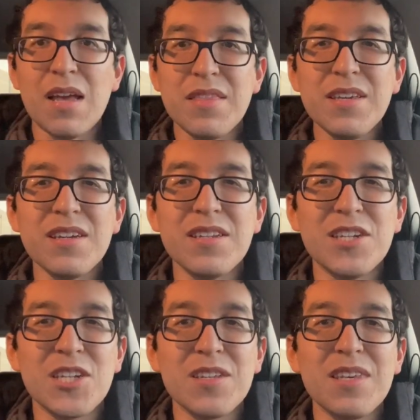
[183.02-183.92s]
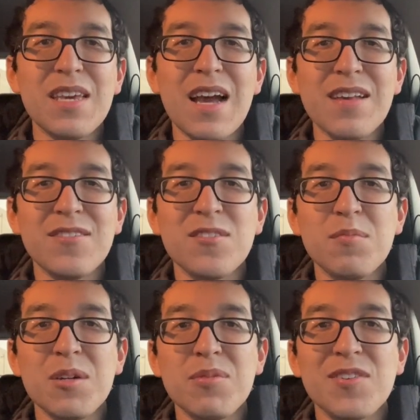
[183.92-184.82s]
I think initially I
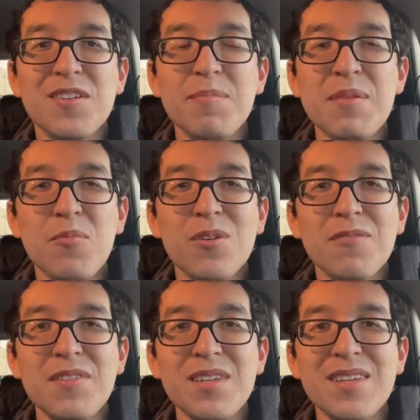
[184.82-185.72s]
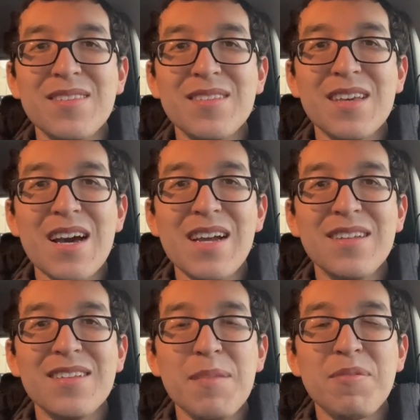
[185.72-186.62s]
assumed it was going to be more of an
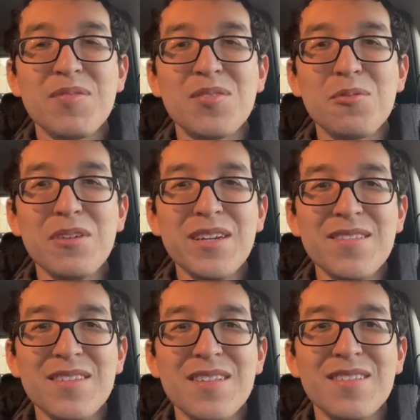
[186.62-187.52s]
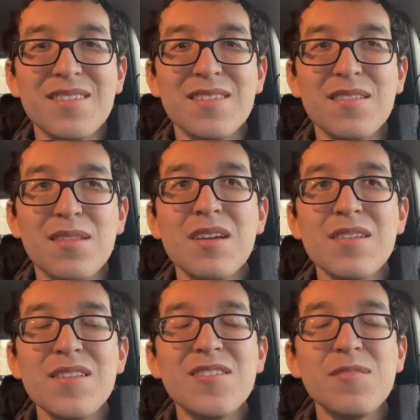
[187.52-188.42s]
isekai type of story since
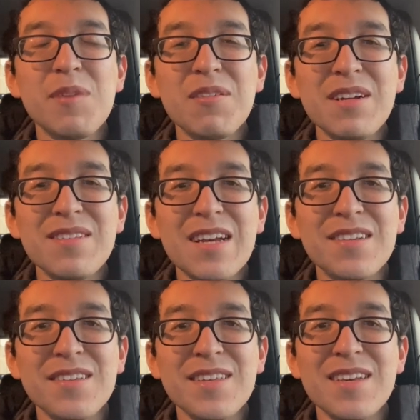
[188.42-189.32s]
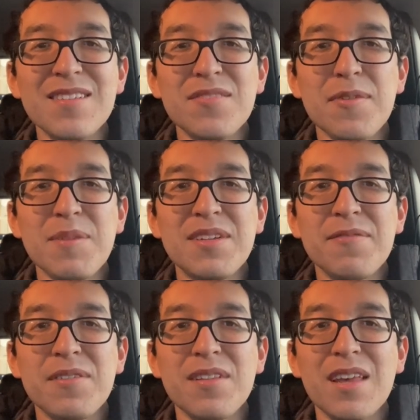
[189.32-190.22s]
since Sumire technically is from a
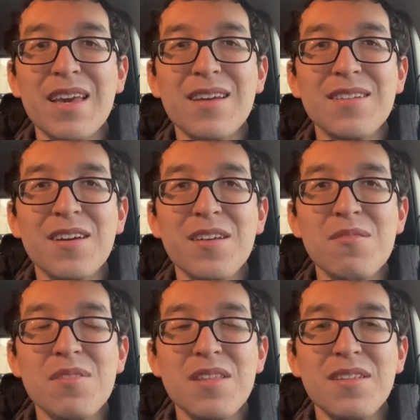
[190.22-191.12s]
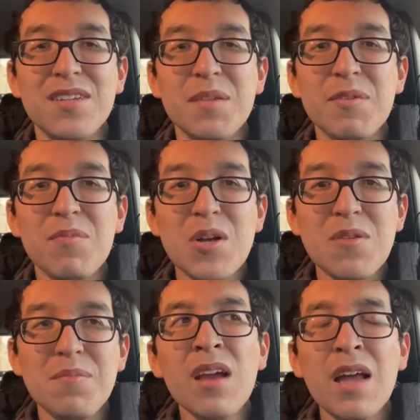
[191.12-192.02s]
different land other than the demon
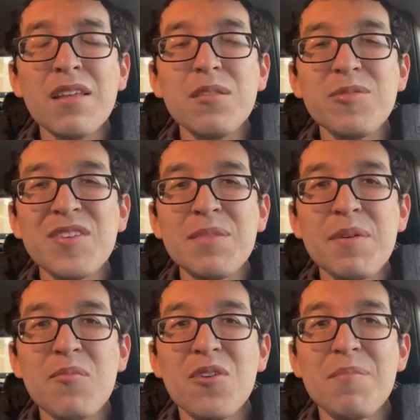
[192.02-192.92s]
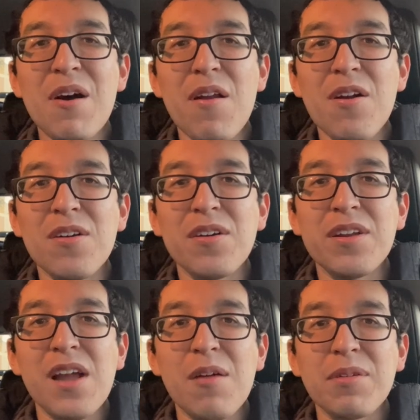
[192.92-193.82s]
realm, I thought there was going to be more about her
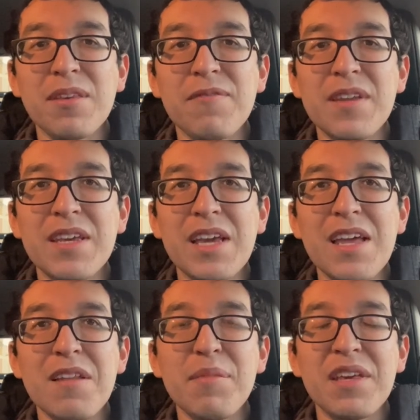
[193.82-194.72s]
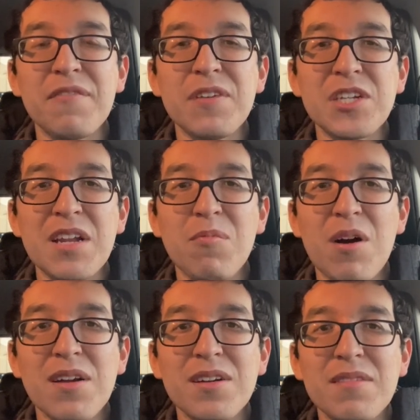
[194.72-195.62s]
not really fitting in and being a fish out of
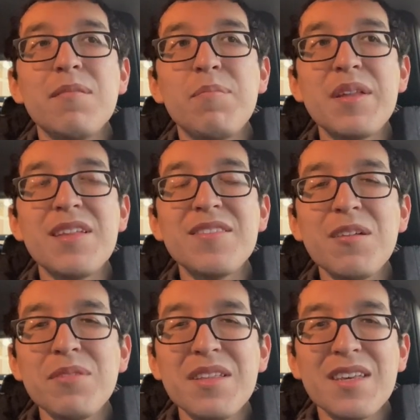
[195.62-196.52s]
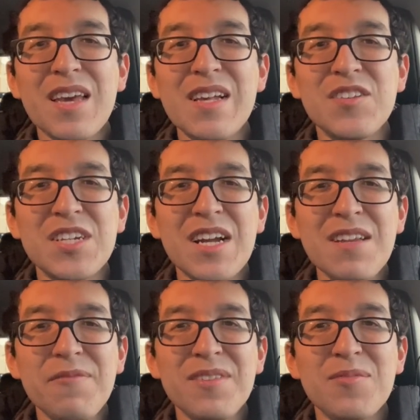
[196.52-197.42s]
water, but that's not really the case. She kind
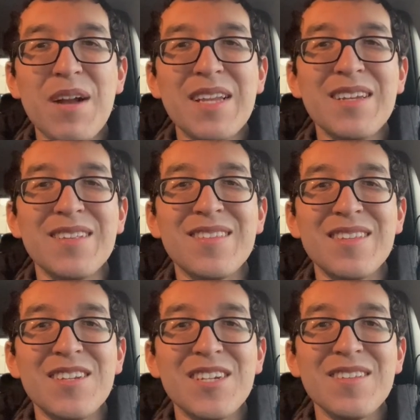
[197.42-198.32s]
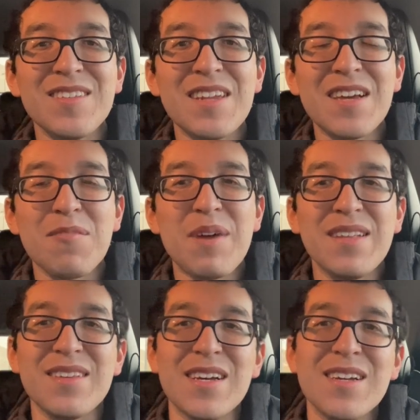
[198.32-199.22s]
of fits right in since she's a
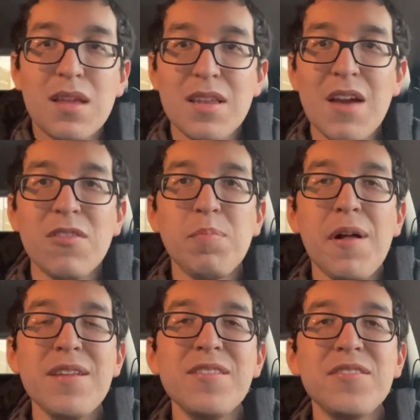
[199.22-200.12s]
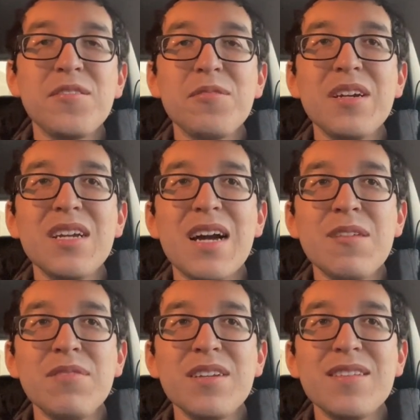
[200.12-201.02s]
Nekomata. Now, the plot of the story, I
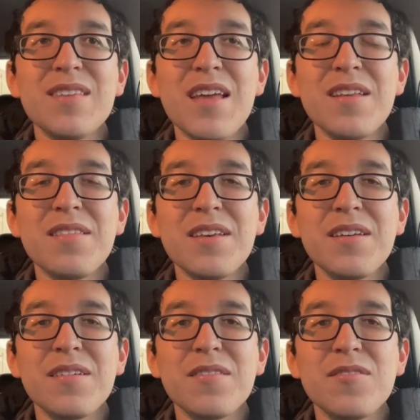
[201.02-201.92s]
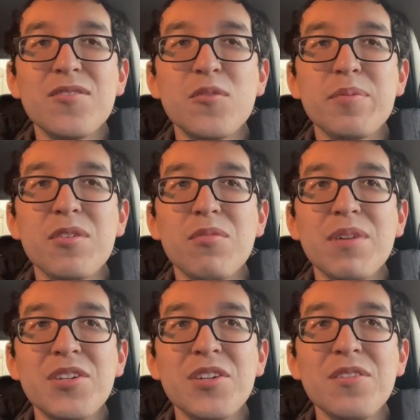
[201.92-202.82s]
don't think it's anything super
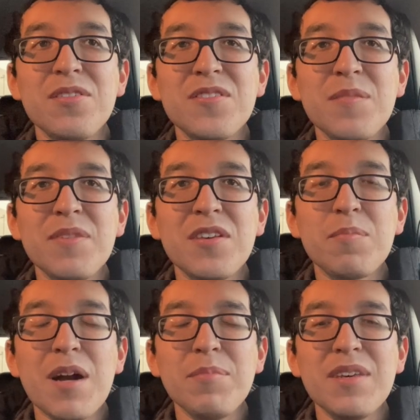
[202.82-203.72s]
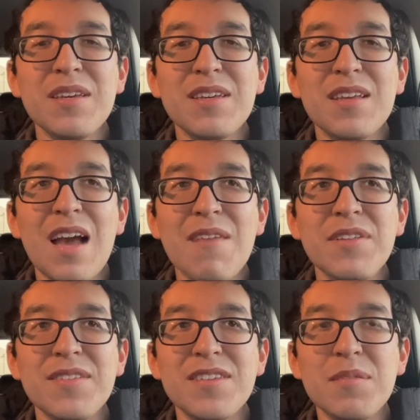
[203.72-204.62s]
original or something you probably
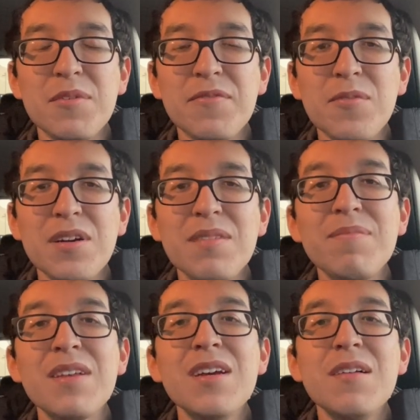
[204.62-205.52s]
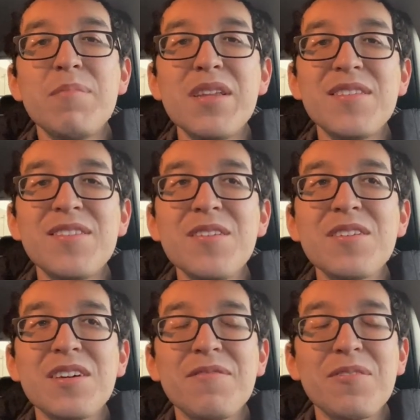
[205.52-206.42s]
haven't seen before, but it's still
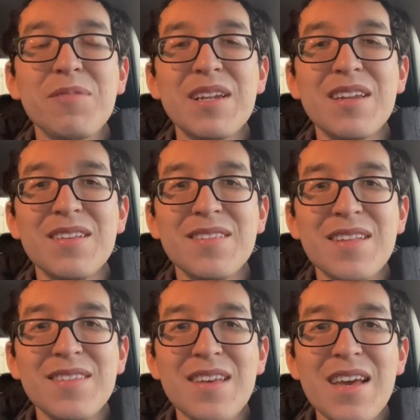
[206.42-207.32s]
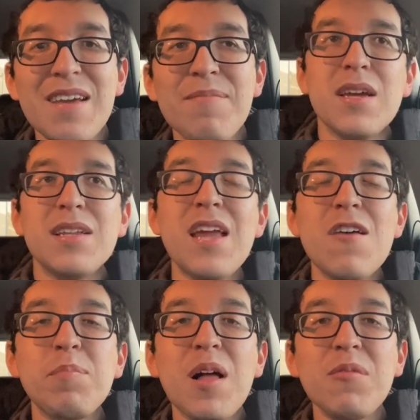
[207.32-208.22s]
good for what it is, I'd say.
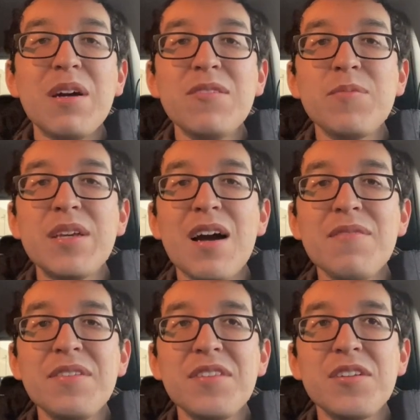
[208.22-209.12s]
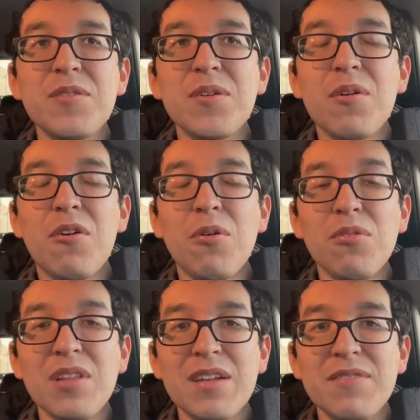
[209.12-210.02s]
Now, plot wise, we obviously don't know a
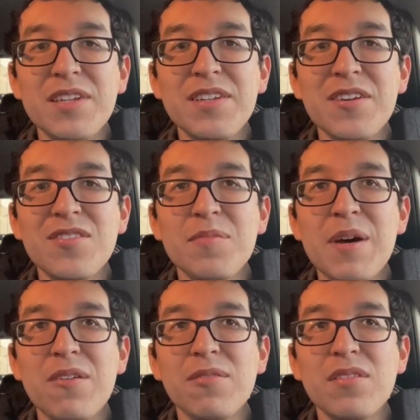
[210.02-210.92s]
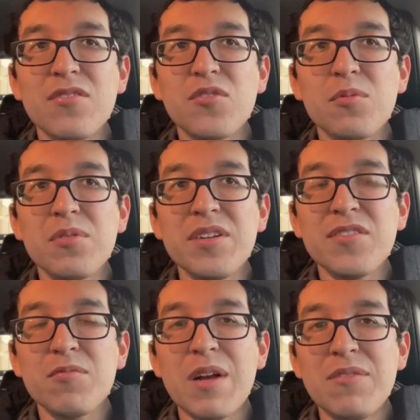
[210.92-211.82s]
whole lot of details about the story
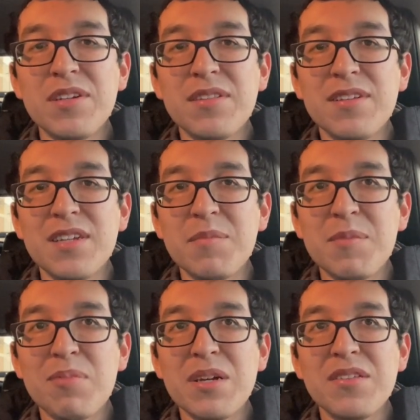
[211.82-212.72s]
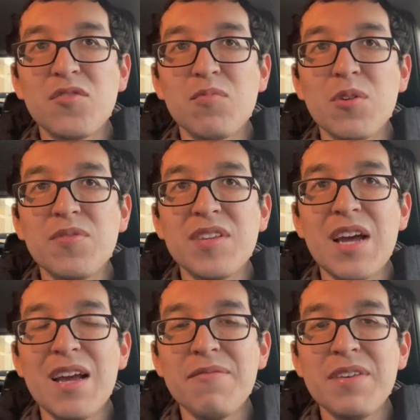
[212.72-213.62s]
surrounding the Demon Prince, Rose, and
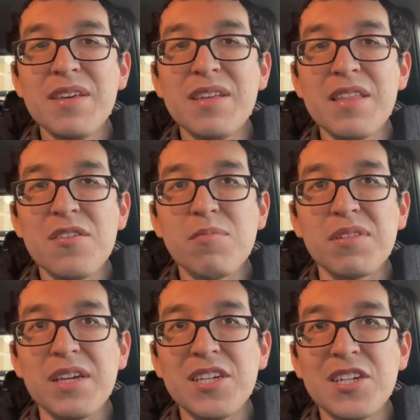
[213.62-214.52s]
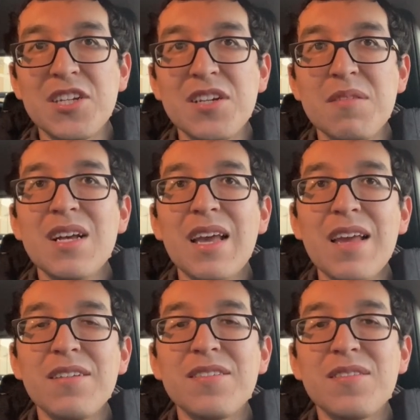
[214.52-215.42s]
Ivy and their relationship
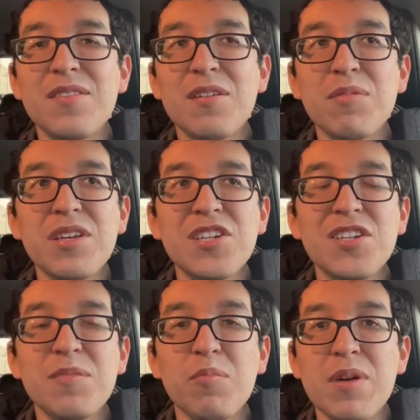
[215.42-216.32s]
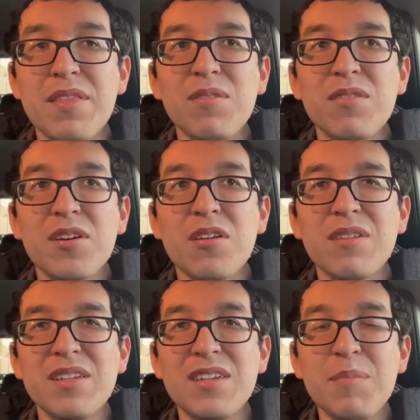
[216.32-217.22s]
and their relationship with the
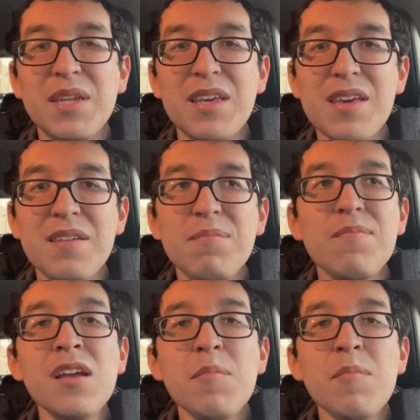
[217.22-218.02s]
current Demon King.